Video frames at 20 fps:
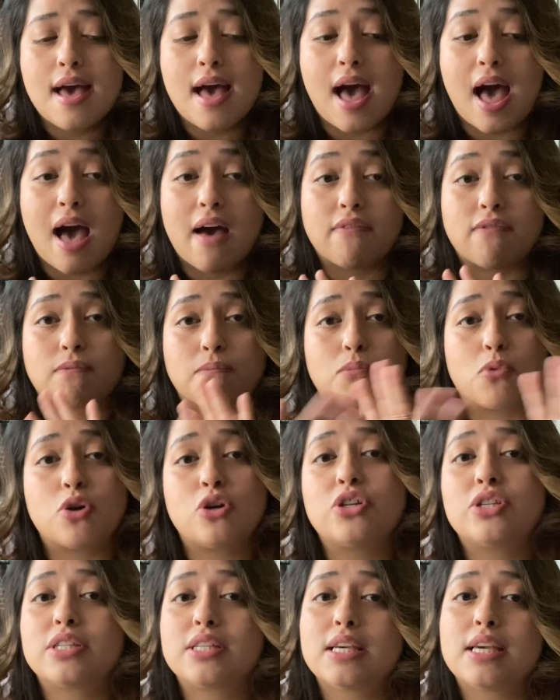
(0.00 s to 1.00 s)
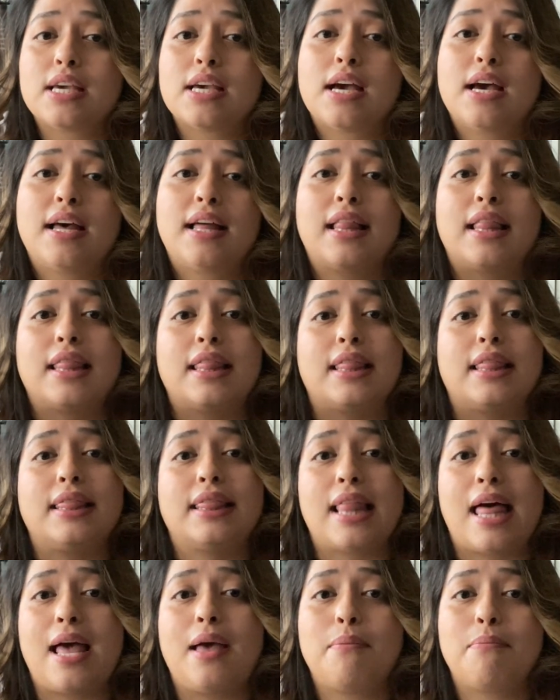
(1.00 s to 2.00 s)
have mercy,
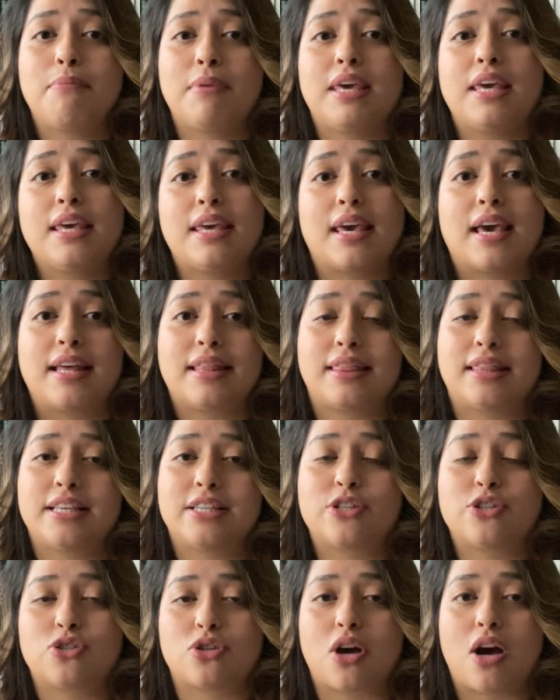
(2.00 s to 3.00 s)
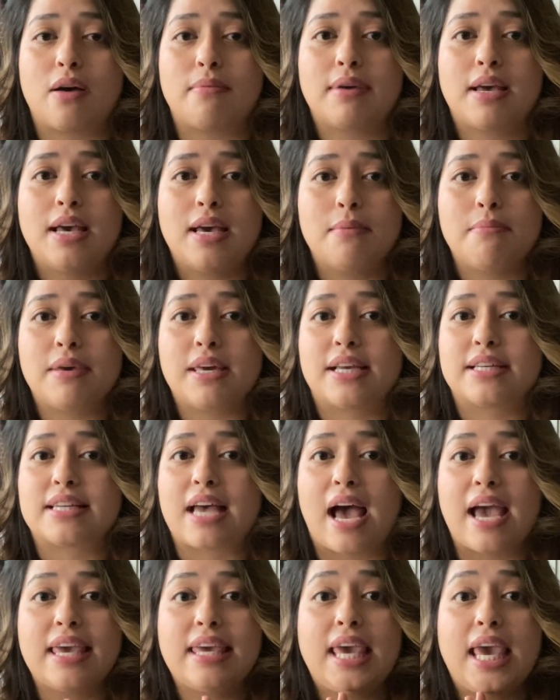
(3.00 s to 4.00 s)
let me get this job, because
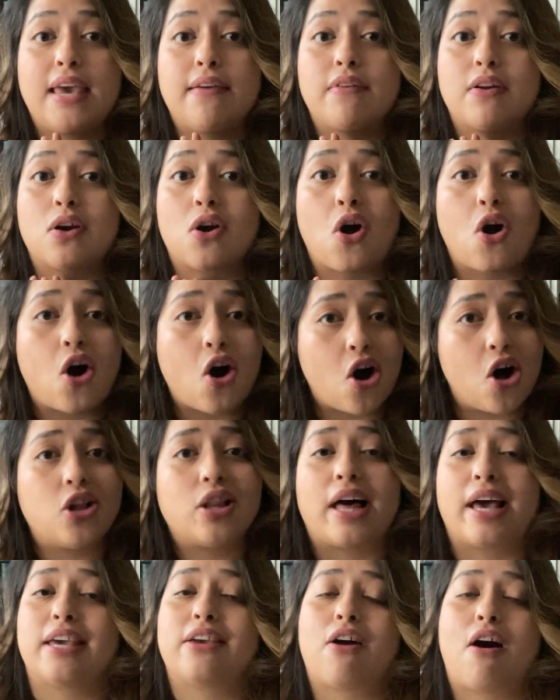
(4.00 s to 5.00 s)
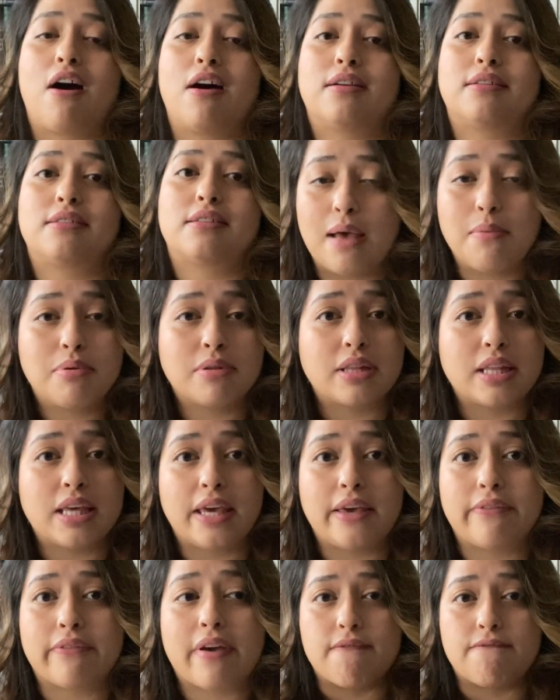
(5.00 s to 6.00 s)
I gave it all I got. I
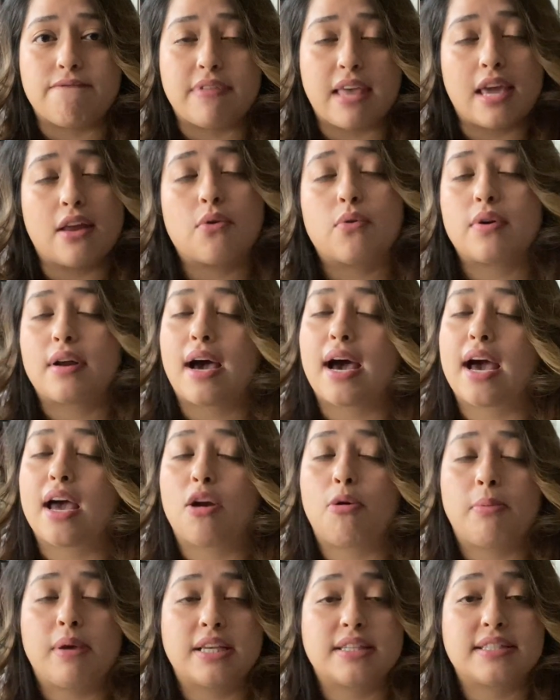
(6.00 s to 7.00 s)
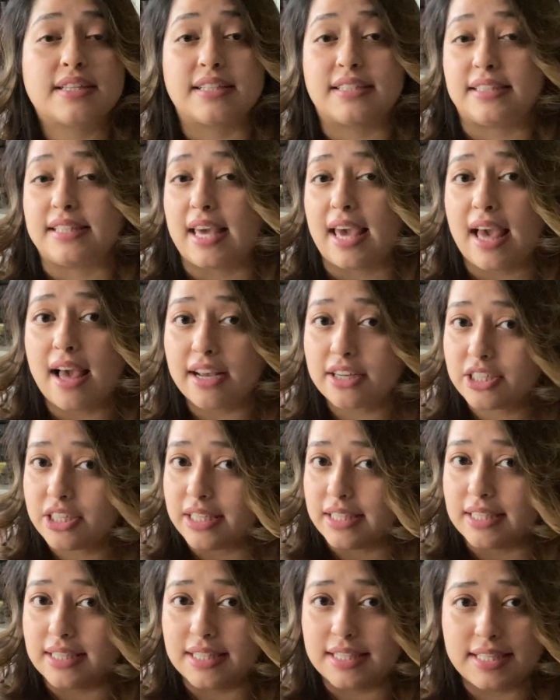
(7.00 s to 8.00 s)
believe if they don't hire me, it's because they
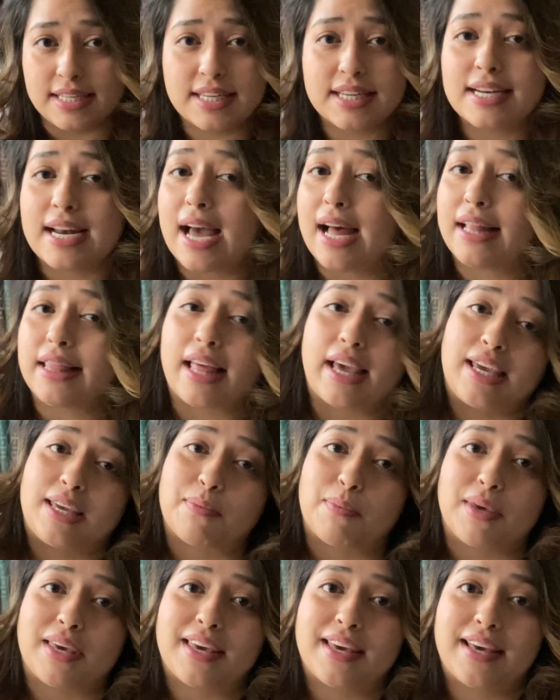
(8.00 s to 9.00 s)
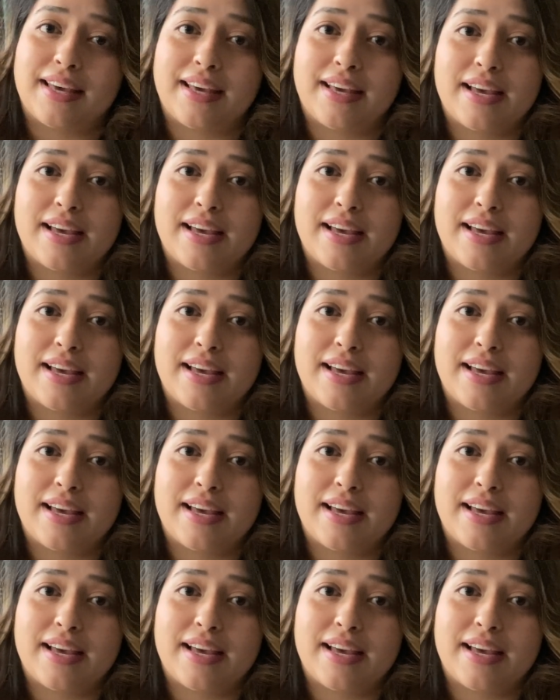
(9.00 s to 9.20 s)
actually did not like me.